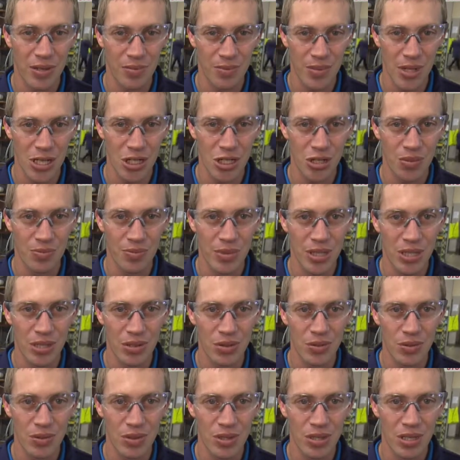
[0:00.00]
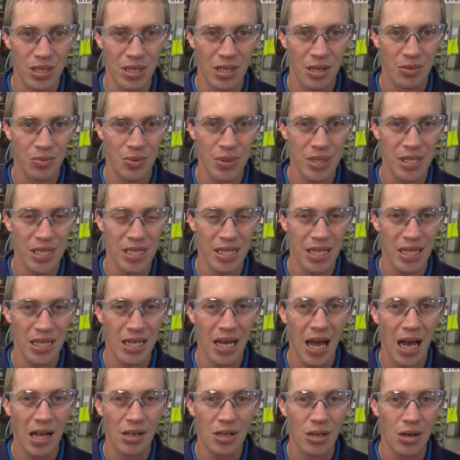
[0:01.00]
measure metals present in
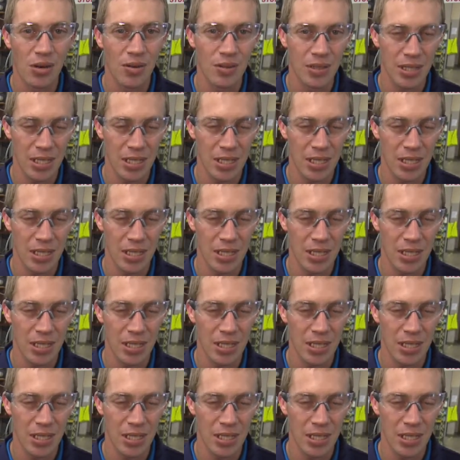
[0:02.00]
unknown